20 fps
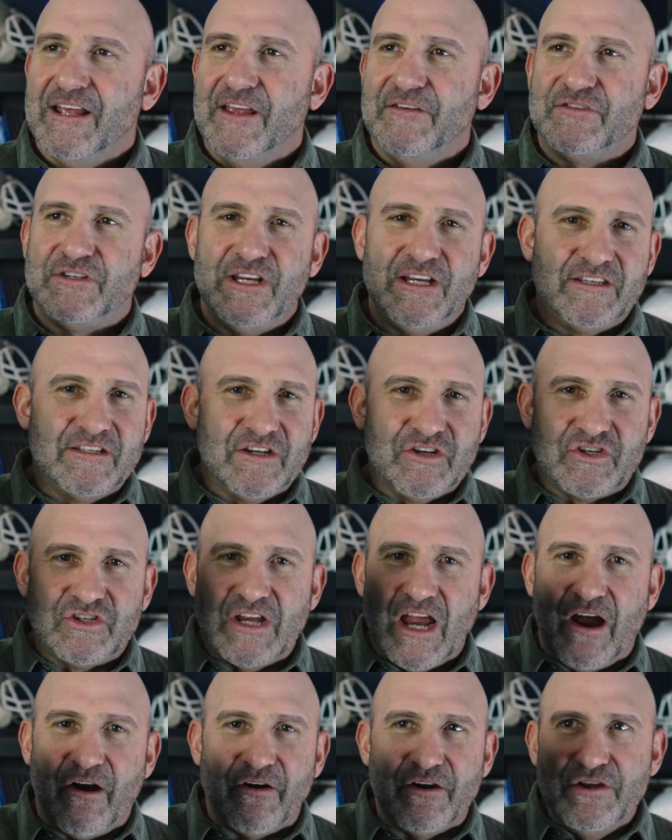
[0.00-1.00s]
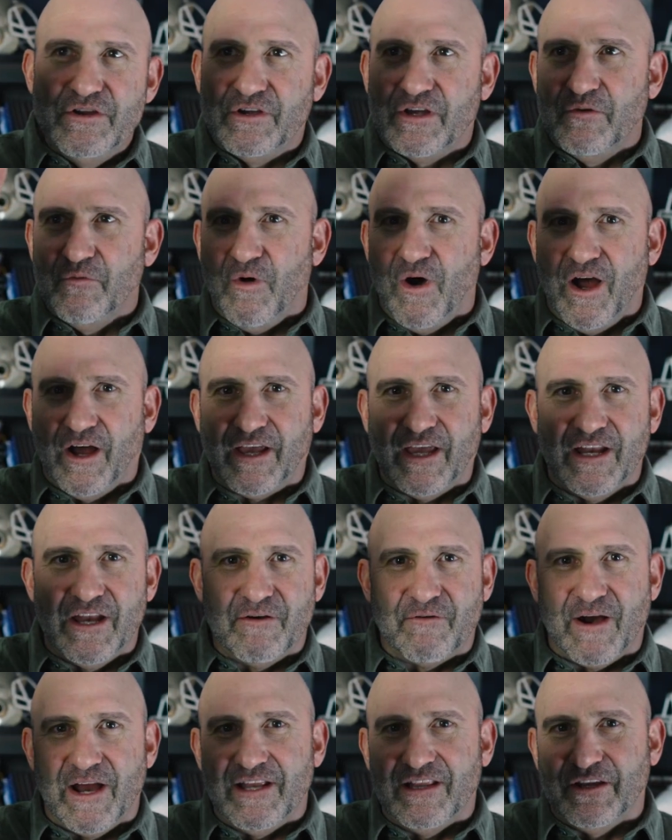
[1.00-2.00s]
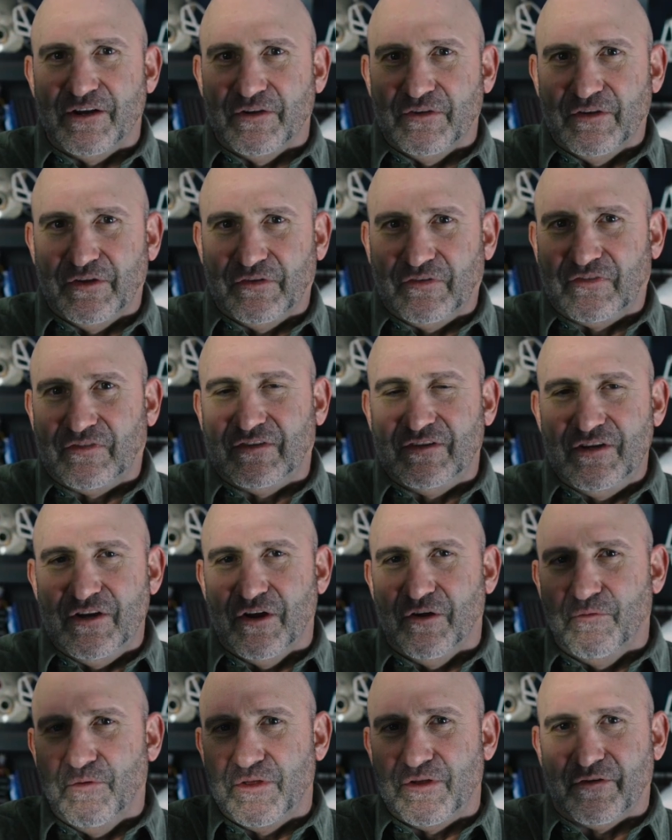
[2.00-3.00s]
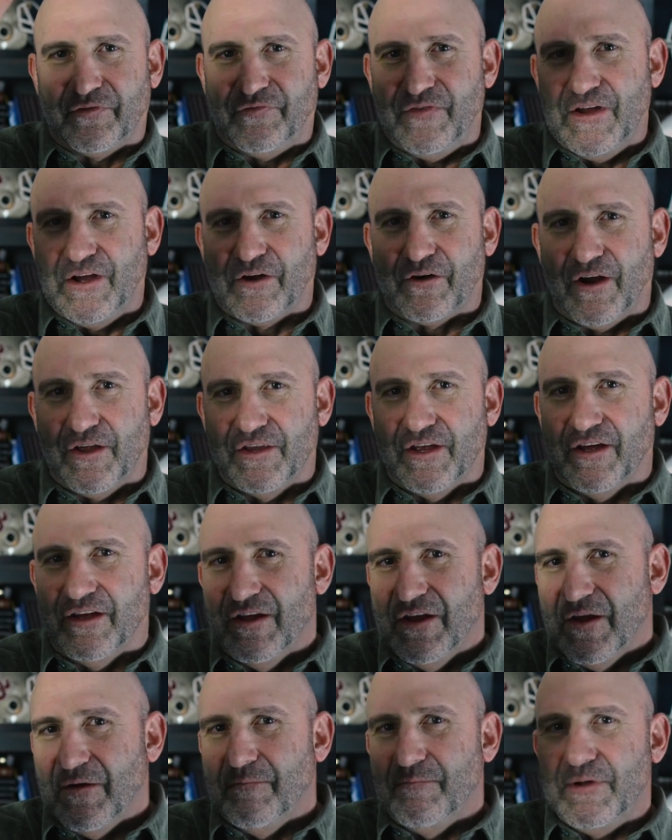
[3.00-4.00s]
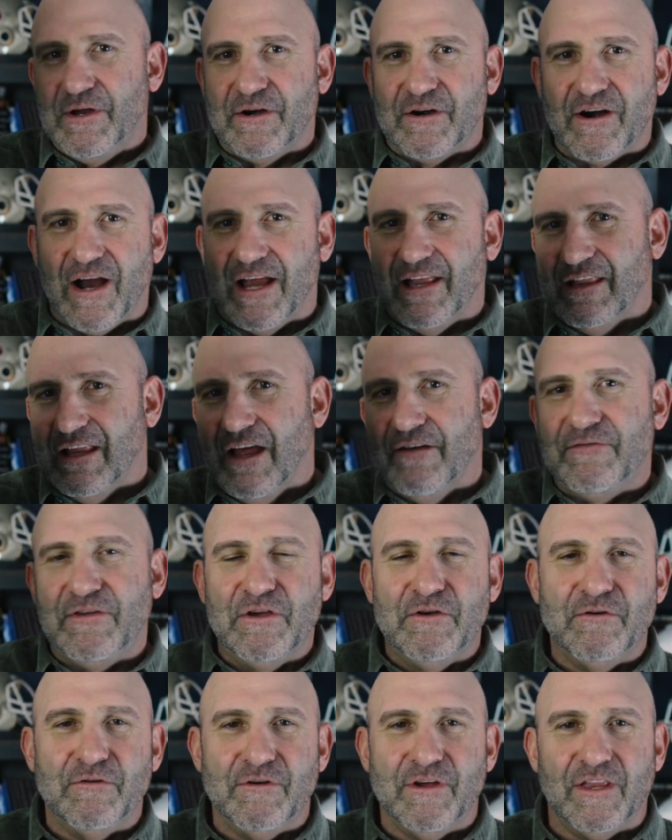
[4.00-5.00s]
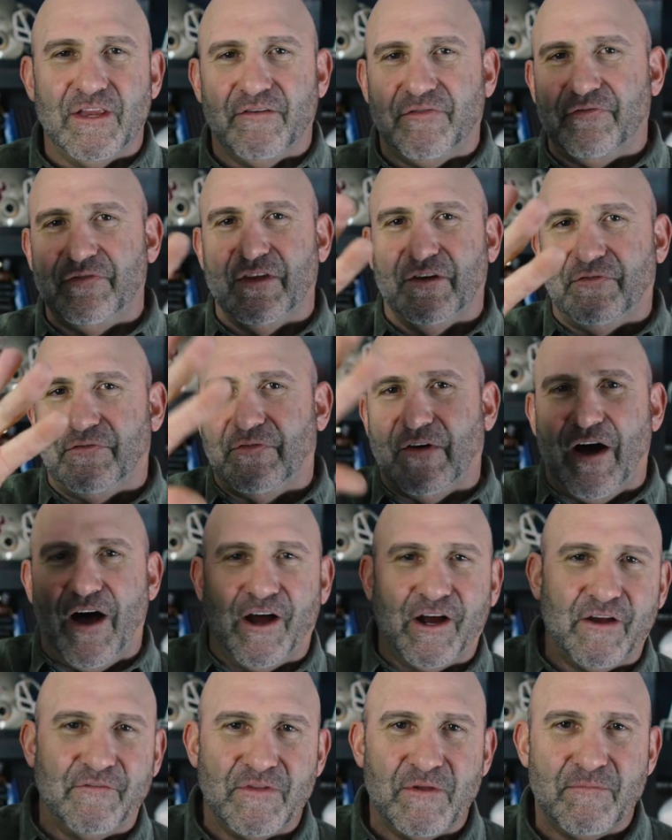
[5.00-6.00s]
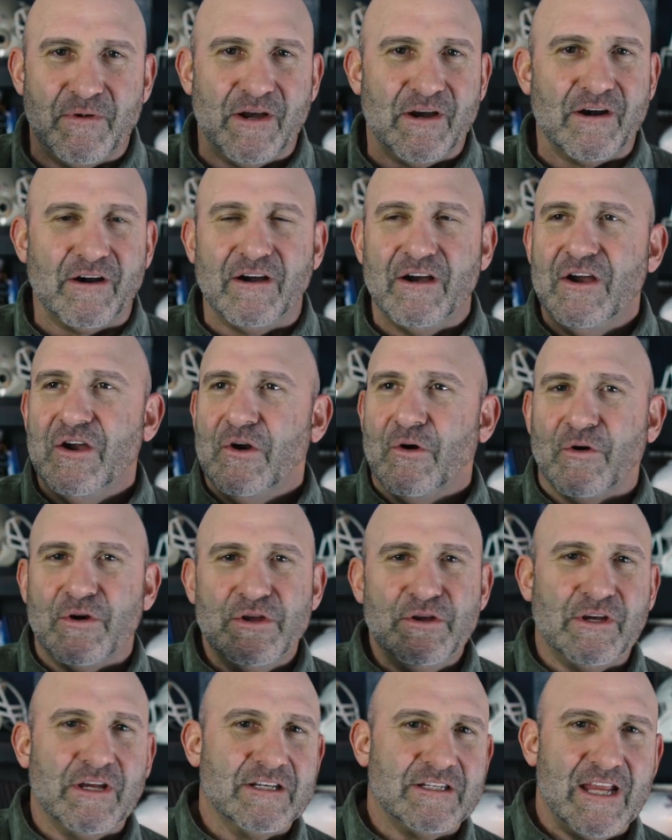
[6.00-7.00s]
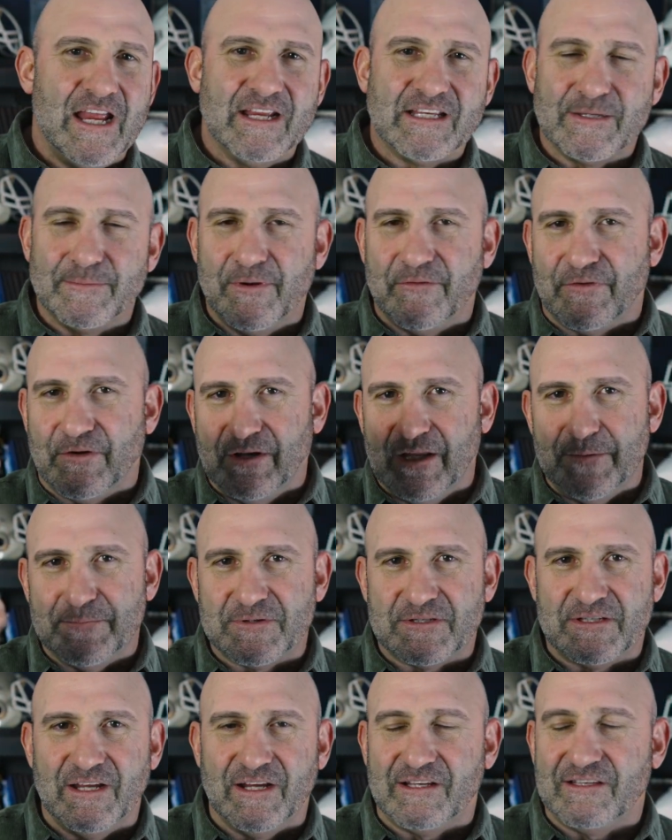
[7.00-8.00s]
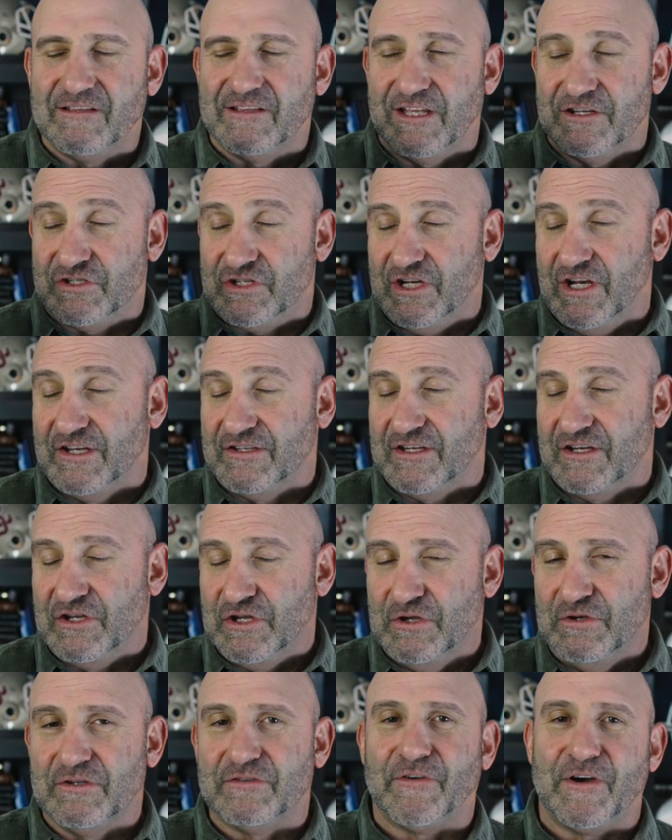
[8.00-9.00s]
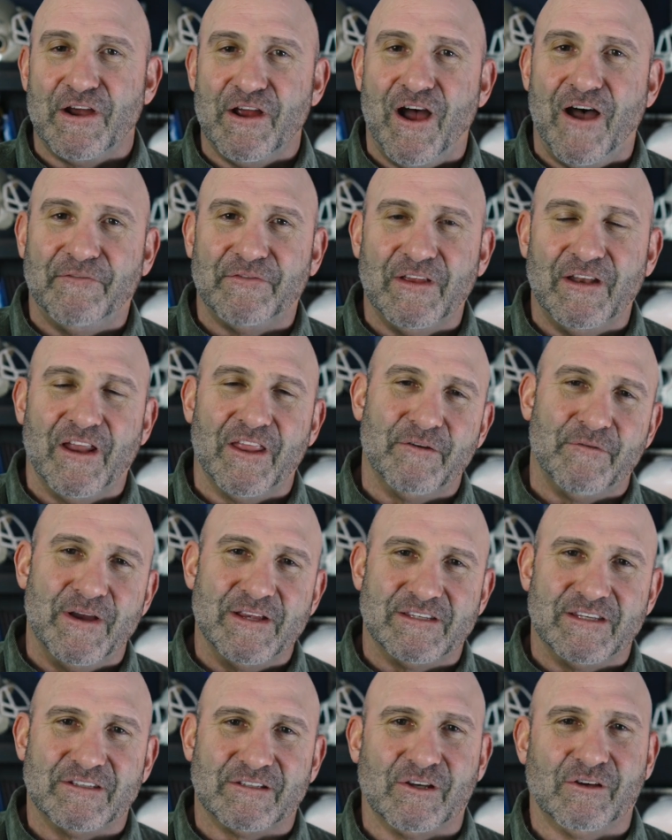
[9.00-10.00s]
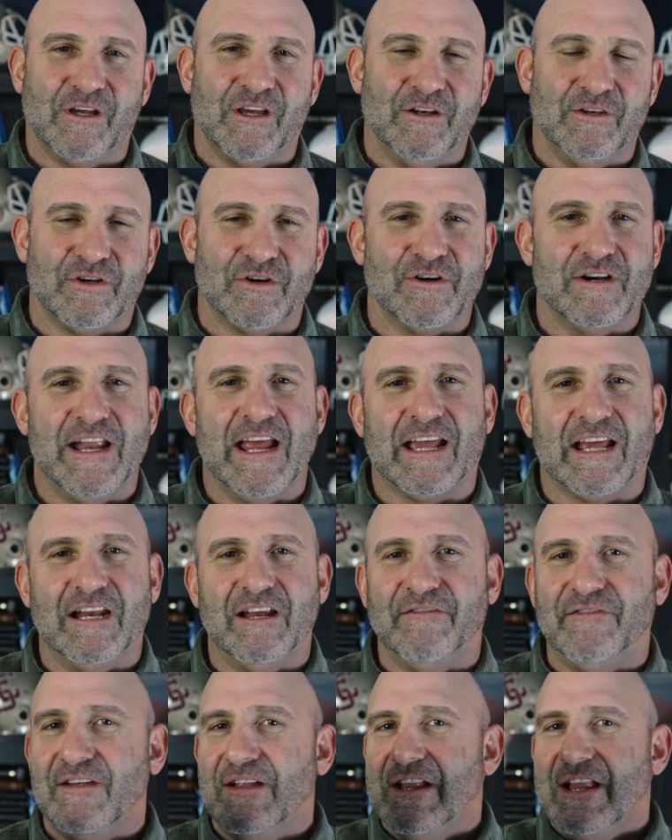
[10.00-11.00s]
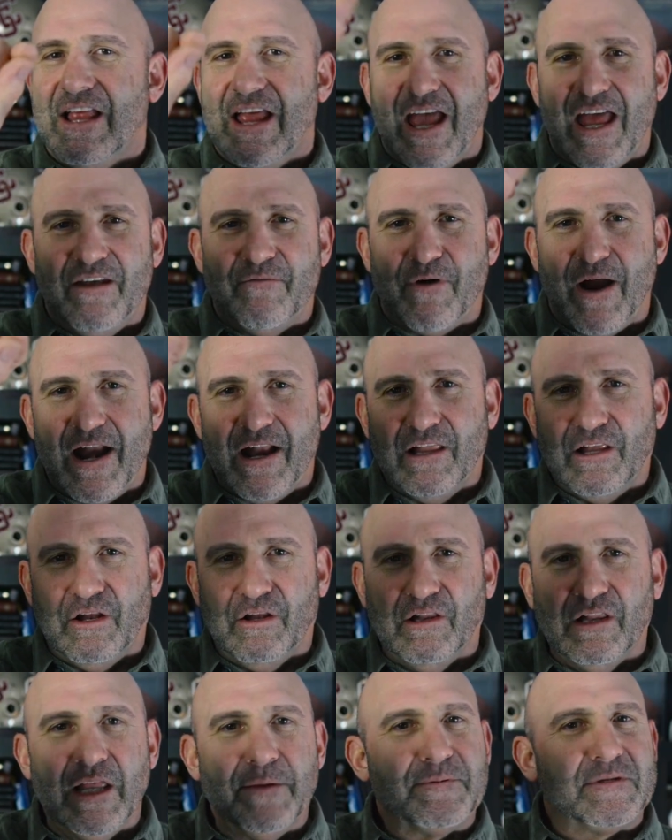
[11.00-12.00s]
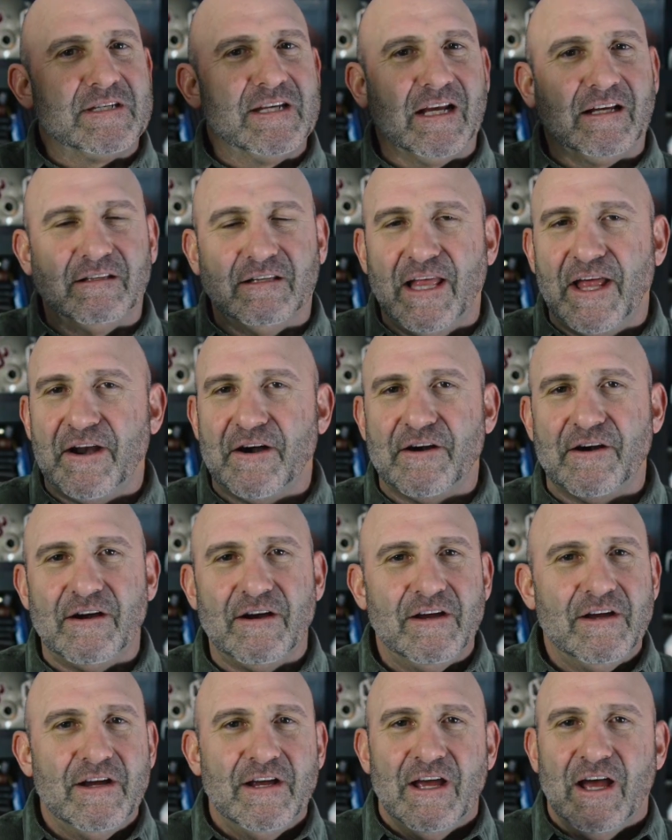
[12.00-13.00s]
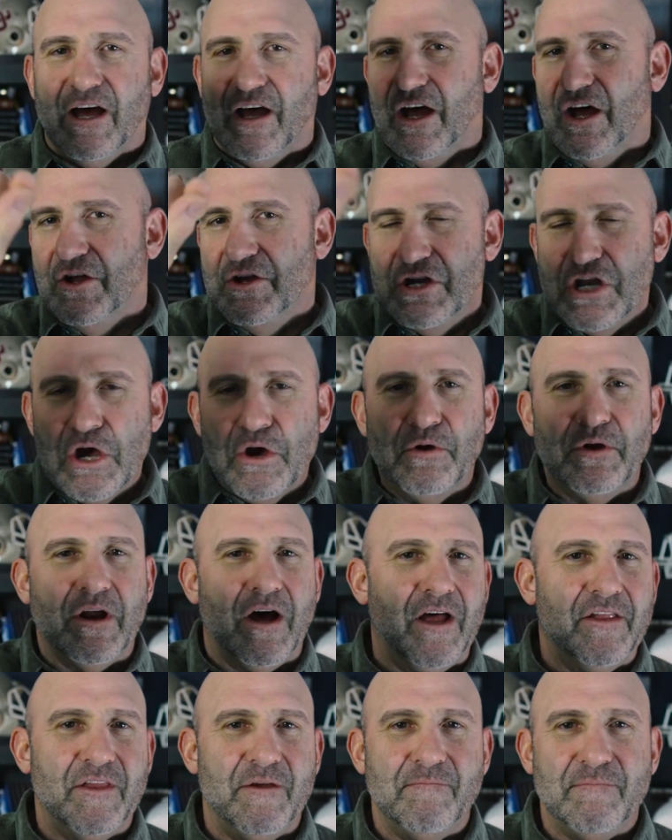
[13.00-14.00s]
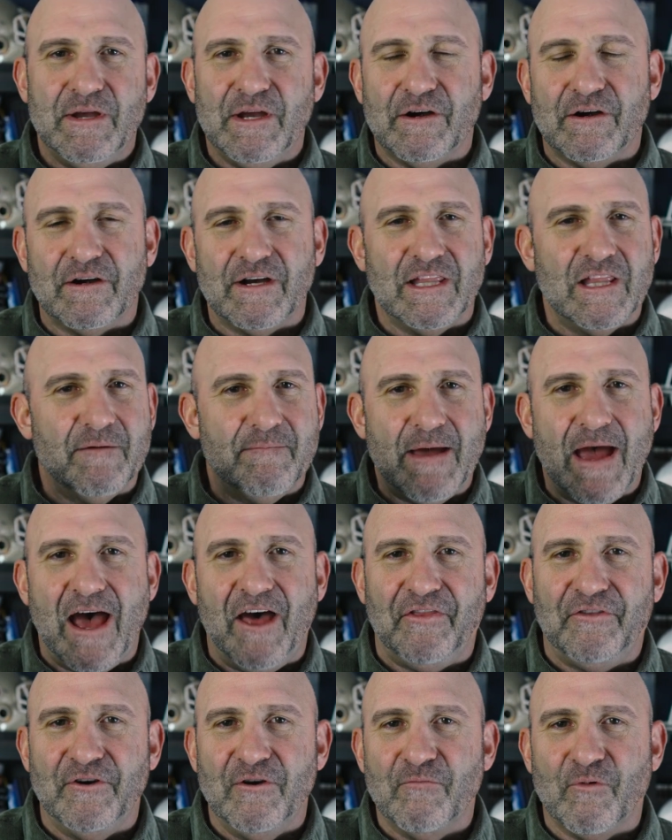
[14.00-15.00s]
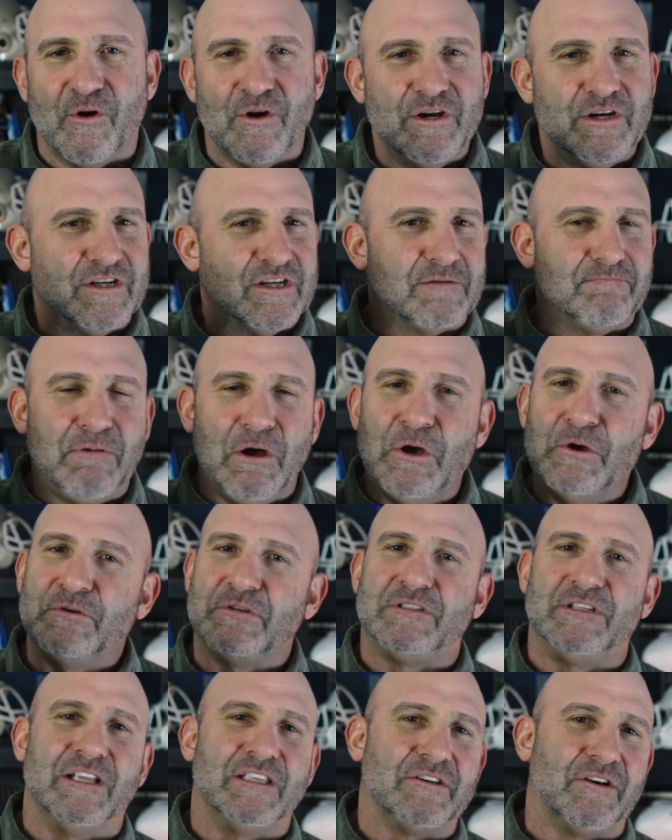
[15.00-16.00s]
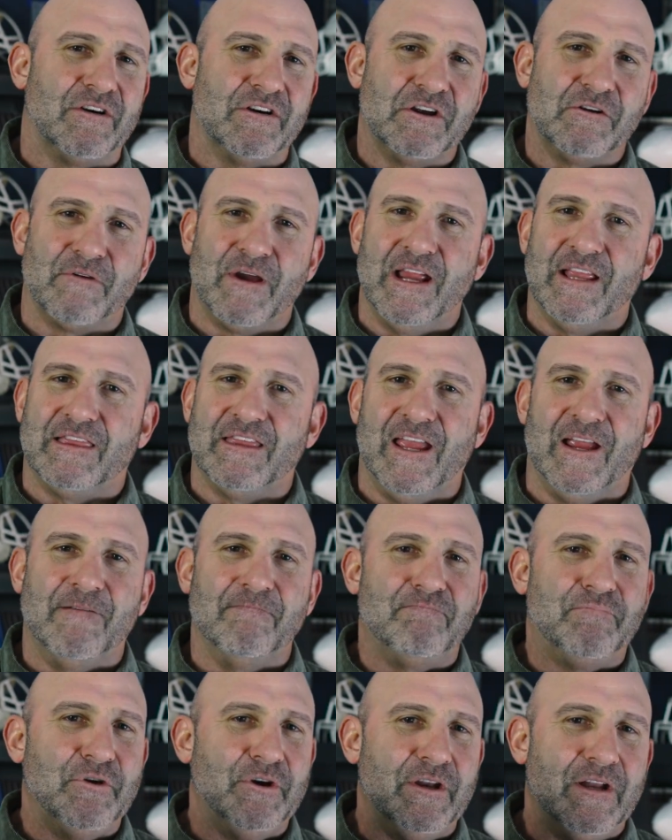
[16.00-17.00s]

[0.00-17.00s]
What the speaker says: If she's in the shower, you can walk in and write little, with your finger on the mirror, "I love you," in the fog of the mirror. Or you can take some of her lipstick that she doesn't use very often, otherwise this could turn negative, and write a little lipstick letter, a note on the mirror in the bathroom. Or you just Post-its are a great thing.